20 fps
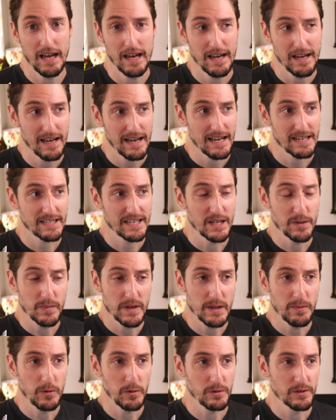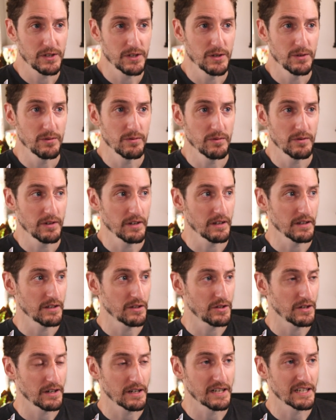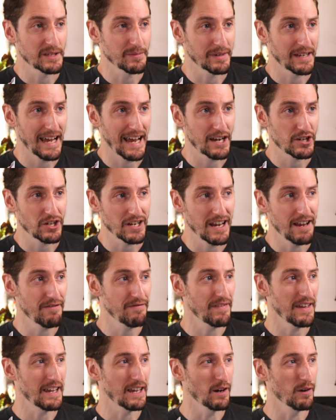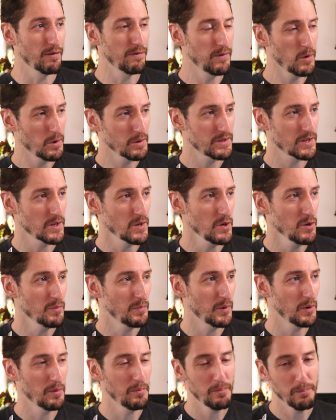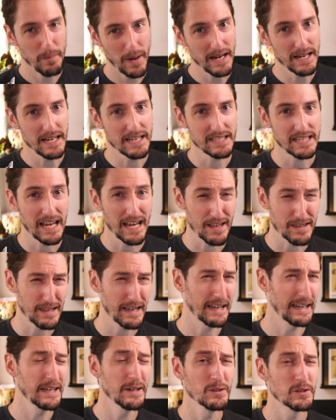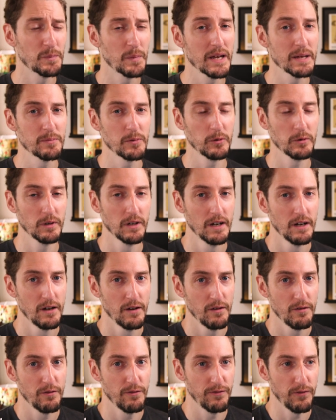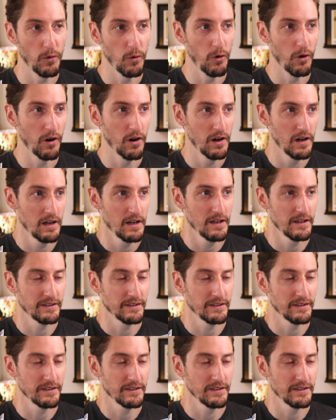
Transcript: uh, asking people to chuck us some cash if they can afford to, but mainly saying thank you to people for